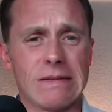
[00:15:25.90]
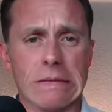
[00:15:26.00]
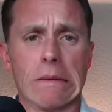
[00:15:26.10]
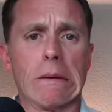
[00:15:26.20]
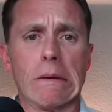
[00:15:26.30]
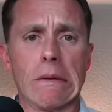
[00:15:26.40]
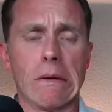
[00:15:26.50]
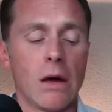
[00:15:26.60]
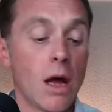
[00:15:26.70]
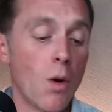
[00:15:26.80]
and
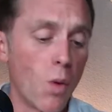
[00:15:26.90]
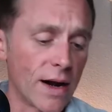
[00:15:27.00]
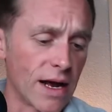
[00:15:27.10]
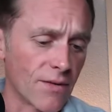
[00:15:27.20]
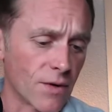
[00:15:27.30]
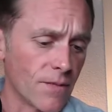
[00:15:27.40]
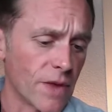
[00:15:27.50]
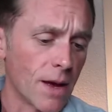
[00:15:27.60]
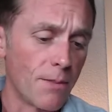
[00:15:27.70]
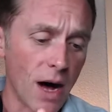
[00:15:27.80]
whatever,
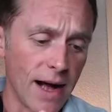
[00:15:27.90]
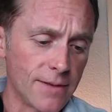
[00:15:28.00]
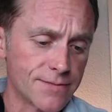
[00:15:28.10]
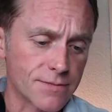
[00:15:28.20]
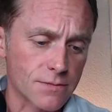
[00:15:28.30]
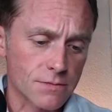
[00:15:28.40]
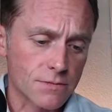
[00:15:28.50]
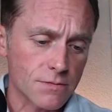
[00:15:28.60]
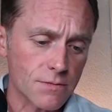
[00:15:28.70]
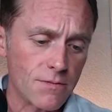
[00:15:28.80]
but
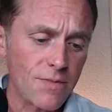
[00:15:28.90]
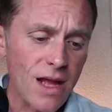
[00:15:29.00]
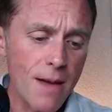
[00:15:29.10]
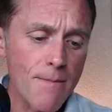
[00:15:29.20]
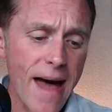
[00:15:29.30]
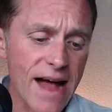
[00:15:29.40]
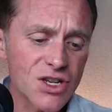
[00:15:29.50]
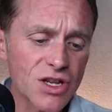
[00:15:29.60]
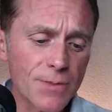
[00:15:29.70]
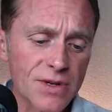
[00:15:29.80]

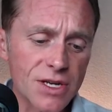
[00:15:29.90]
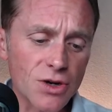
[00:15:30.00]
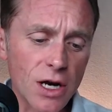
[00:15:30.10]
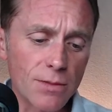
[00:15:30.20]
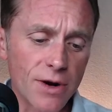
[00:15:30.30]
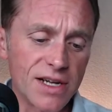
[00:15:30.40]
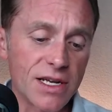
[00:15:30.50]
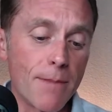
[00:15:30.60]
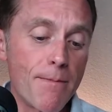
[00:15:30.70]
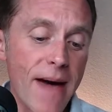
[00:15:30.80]
imagine the potential upgrades.
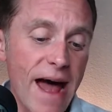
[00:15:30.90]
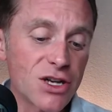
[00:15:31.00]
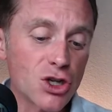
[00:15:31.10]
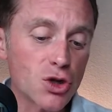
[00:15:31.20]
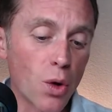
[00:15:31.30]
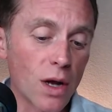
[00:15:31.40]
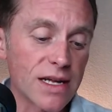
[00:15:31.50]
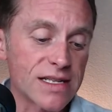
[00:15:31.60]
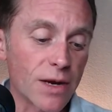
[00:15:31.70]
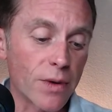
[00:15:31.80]
Imagine
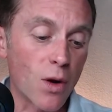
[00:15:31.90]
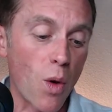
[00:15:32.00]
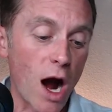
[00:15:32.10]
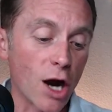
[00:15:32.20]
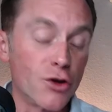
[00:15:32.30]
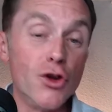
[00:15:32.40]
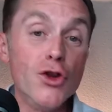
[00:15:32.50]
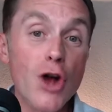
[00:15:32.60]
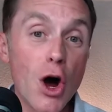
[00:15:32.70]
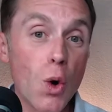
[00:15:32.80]
toilets that require
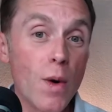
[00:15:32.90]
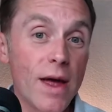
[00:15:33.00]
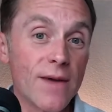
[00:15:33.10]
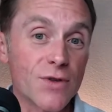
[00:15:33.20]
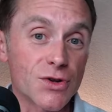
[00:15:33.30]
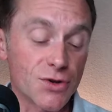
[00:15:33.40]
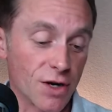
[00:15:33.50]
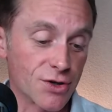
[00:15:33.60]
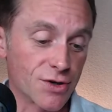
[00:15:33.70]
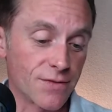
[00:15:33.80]
no
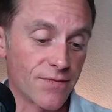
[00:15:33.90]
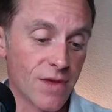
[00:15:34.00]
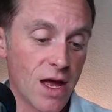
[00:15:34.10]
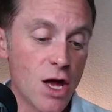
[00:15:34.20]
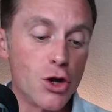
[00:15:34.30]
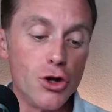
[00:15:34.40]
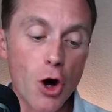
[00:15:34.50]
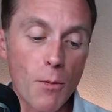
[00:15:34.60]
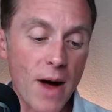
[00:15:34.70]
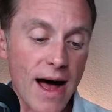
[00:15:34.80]
infrastructure.
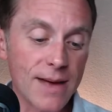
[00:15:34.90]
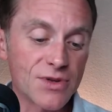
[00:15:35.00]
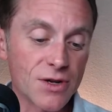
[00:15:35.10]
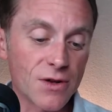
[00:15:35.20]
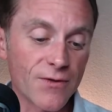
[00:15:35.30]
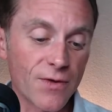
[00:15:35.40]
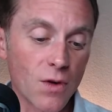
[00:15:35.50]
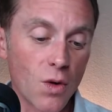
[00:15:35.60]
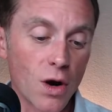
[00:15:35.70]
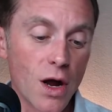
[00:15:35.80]
No pipes under the
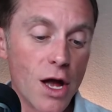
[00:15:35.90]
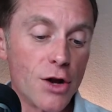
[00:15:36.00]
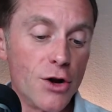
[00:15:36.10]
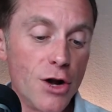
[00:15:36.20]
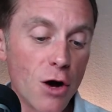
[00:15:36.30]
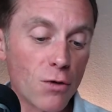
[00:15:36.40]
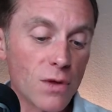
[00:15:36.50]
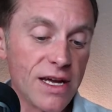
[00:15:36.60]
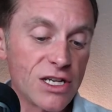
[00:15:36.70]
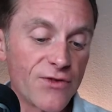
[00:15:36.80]
floor, no
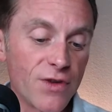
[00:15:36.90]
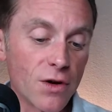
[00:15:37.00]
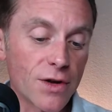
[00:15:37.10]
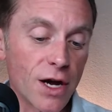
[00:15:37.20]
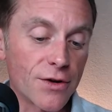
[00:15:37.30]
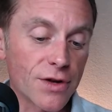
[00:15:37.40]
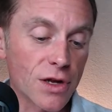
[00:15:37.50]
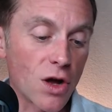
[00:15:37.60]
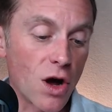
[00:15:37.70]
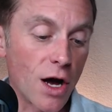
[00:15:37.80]
leach field under the
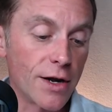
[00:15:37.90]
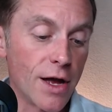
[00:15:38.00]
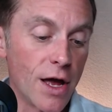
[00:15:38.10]
lawn,